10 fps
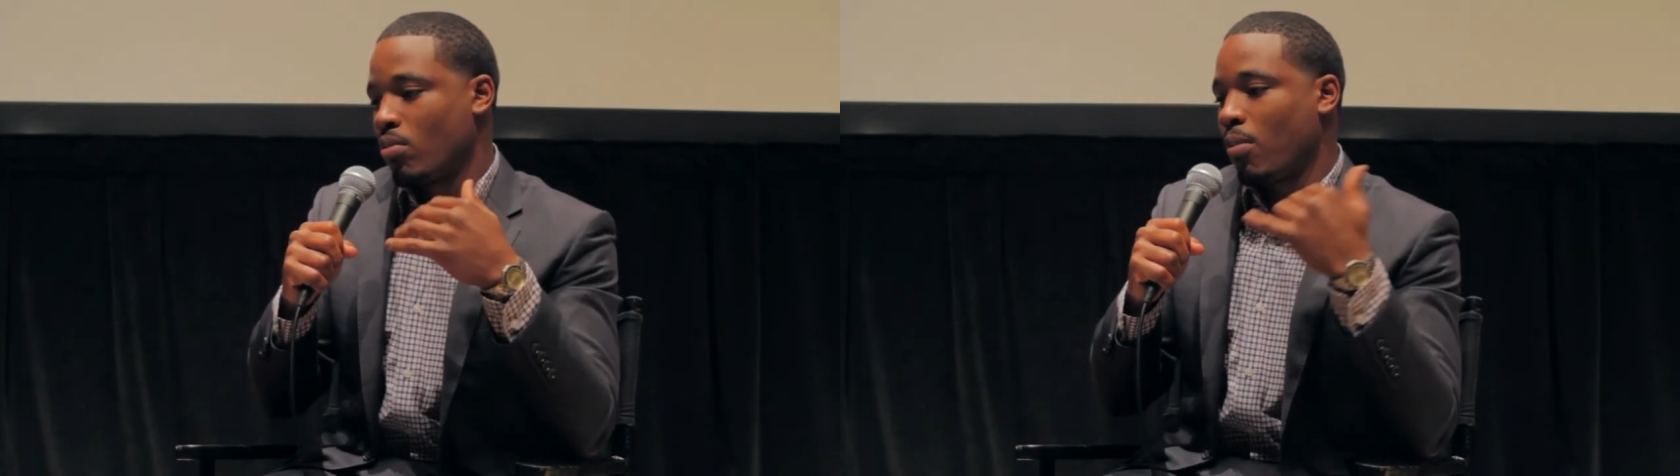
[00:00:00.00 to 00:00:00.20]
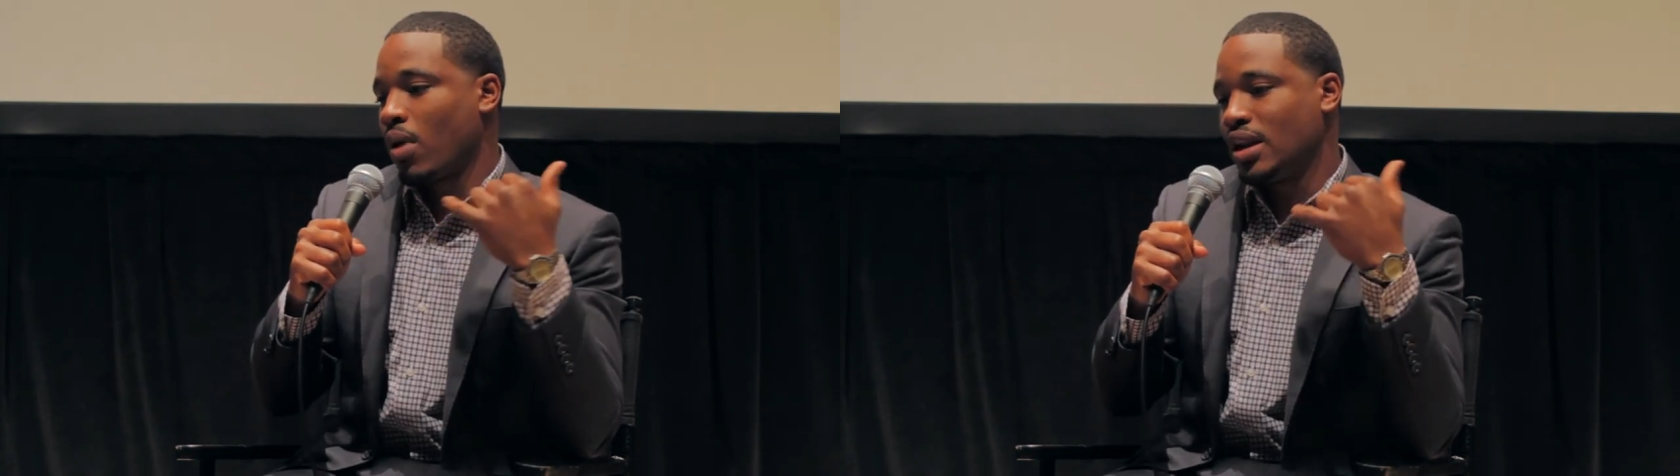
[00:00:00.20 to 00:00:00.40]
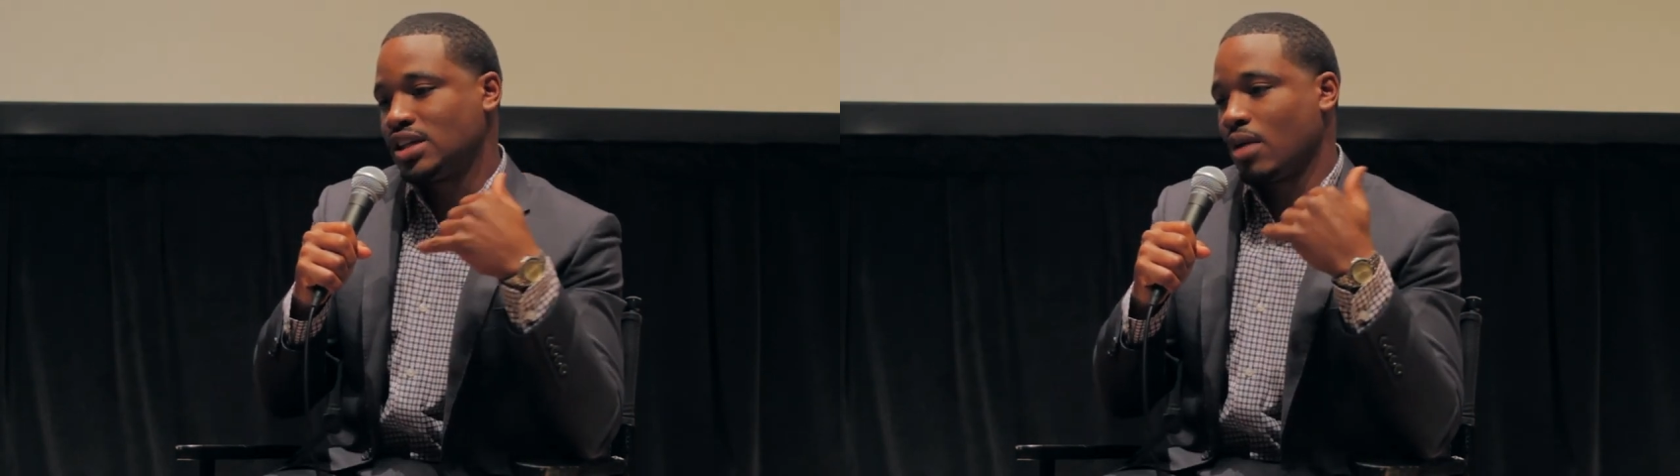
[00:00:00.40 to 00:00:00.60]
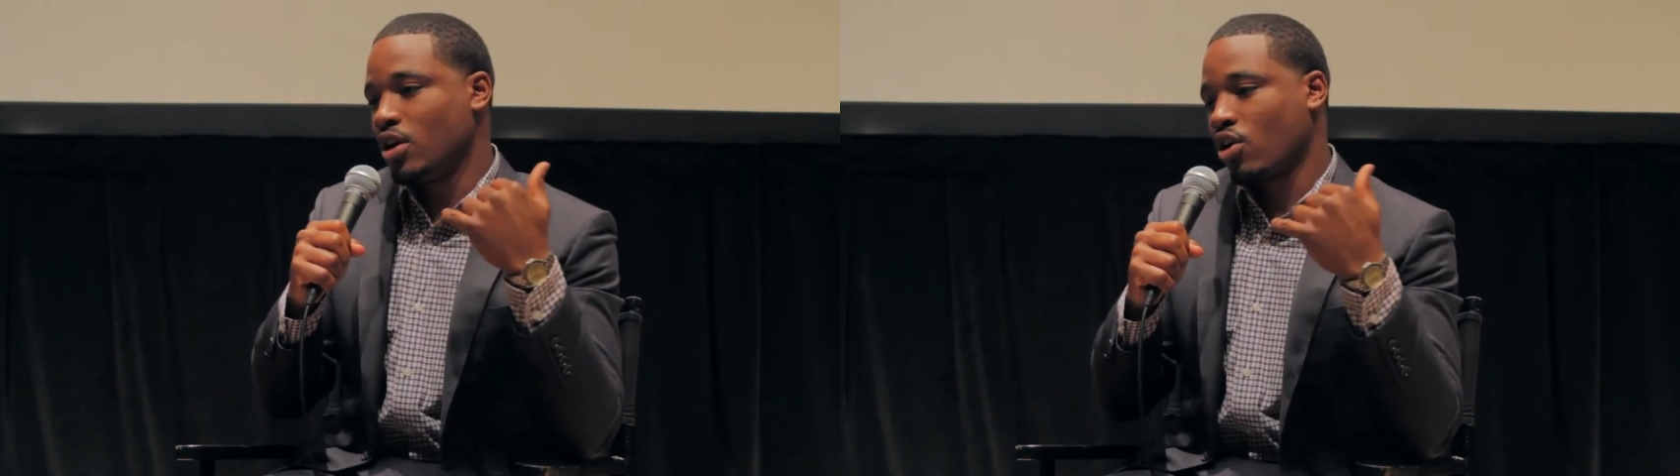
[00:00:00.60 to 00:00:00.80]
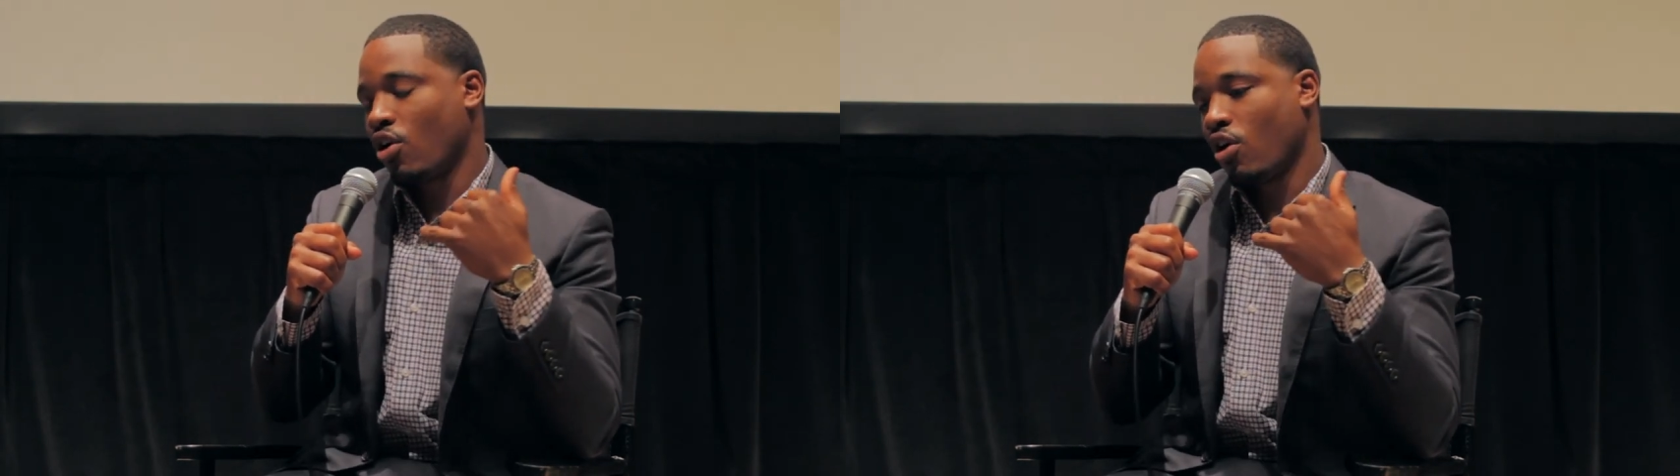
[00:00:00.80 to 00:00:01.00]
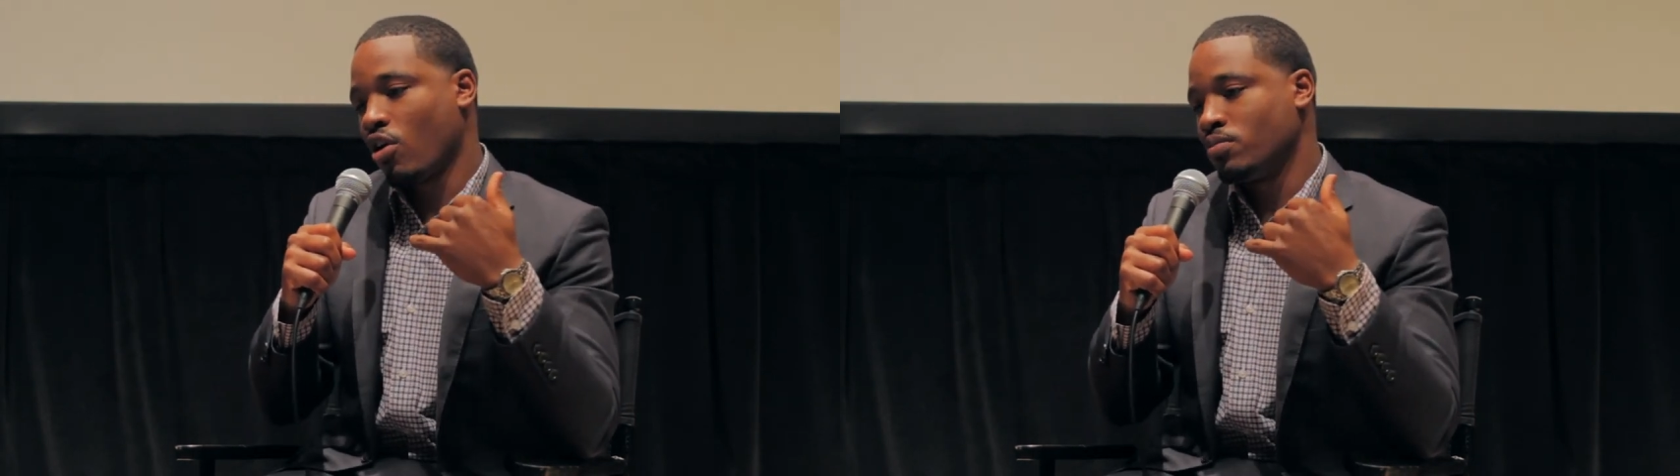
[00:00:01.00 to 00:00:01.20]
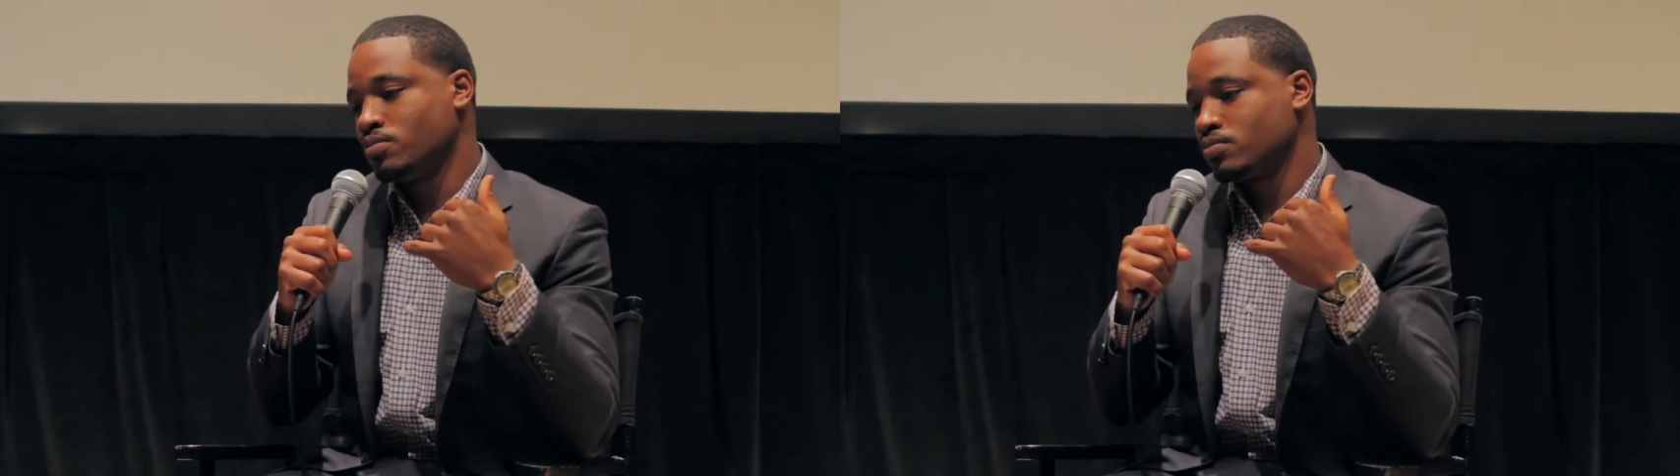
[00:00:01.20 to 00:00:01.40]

of my buddies gave me a call